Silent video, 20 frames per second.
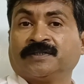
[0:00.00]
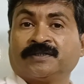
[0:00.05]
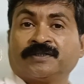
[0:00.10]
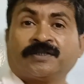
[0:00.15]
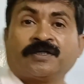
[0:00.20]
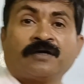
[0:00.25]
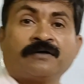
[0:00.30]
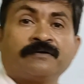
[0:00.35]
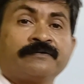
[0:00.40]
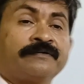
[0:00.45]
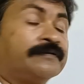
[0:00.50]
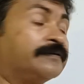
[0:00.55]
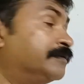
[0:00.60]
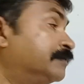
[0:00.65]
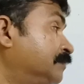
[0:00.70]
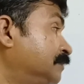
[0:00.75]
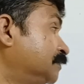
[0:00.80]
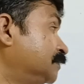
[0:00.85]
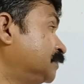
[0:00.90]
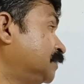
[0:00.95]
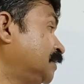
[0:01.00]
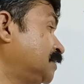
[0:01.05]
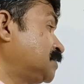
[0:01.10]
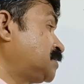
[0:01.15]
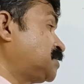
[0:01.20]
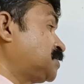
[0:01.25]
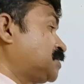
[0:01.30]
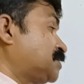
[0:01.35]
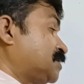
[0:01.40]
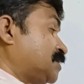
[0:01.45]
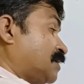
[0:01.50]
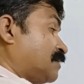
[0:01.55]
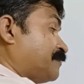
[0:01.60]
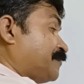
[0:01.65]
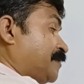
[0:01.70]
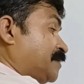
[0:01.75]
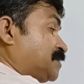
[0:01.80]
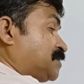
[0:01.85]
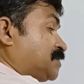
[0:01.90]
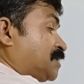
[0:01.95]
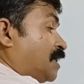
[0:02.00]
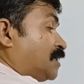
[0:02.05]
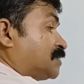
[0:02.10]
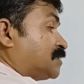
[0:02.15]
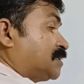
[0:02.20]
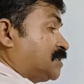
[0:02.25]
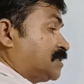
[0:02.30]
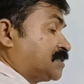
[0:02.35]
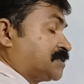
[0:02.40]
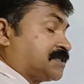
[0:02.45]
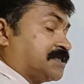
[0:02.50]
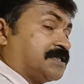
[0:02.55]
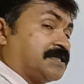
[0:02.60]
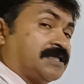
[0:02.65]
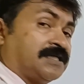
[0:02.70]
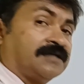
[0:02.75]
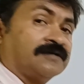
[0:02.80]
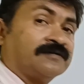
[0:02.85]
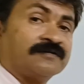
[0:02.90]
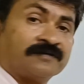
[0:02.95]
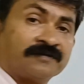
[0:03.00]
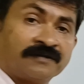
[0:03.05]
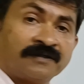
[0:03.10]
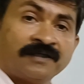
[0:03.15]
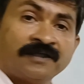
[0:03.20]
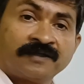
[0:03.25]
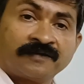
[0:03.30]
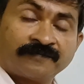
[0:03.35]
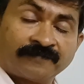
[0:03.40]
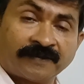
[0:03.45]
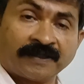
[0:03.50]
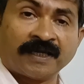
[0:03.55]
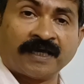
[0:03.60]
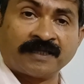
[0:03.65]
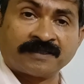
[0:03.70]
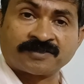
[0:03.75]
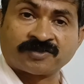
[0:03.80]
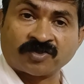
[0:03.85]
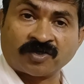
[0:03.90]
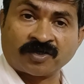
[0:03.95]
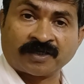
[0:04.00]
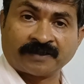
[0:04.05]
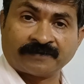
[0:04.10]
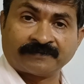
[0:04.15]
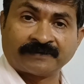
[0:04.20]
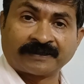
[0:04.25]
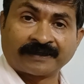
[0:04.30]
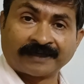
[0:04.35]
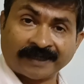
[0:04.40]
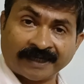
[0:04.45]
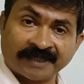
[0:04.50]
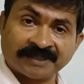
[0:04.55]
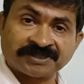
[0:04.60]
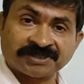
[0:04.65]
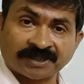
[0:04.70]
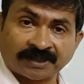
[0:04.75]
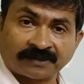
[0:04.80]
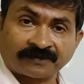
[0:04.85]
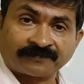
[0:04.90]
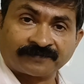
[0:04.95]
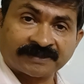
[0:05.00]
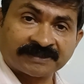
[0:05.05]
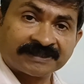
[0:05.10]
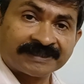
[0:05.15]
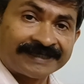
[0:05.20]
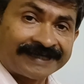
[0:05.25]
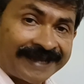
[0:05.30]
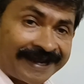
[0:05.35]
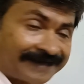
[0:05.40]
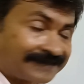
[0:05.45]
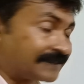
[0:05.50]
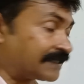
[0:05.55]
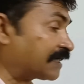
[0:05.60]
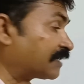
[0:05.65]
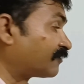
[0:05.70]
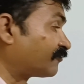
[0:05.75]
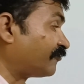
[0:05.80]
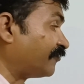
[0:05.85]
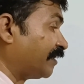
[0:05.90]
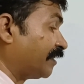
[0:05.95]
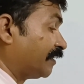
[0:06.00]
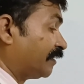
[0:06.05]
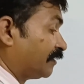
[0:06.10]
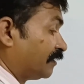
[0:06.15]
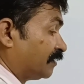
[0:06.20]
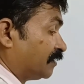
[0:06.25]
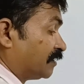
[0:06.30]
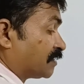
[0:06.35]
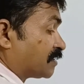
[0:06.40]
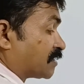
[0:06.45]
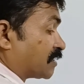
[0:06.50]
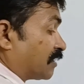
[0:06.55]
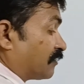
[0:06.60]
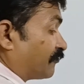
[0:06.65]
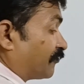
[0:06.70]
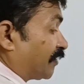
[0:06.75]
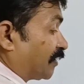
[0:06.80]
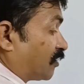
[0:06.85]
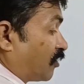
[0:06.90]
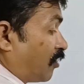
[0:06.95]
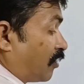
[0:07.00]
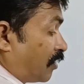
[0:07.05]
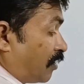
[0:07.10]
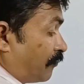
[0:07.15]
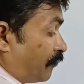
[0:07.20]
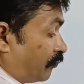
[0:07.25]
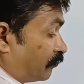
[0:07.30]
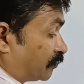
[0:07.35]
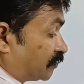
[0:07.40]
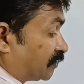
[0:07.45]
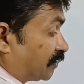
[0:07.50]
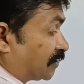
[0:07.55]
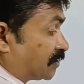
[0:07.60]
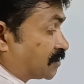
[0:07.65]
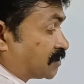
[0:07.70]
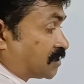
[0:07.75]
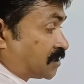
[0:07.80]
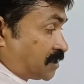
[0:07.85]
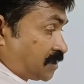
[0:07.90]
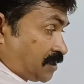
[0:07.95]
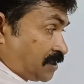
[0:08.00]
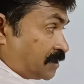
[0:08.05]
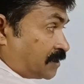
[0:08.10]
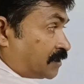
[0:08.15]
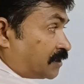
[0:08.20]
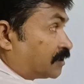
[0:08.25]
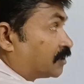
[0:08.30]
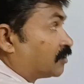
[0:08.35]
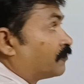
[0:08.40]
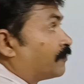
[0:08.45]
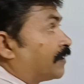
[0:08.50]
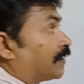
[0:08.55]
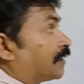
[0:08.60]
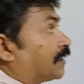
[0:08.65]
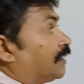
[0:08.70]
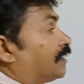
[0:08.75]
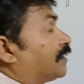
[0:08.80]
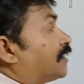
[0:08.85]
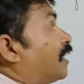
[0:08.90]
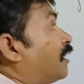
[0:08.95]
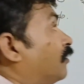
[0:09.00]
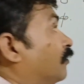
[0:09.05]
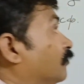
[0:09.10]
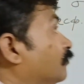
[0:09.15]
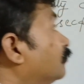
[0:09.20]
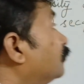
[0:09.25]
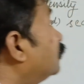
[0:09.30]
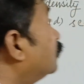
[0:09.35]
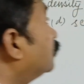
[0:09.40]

Now this surface charge density will also have a relation with the electric field. If we talk about this numerical now,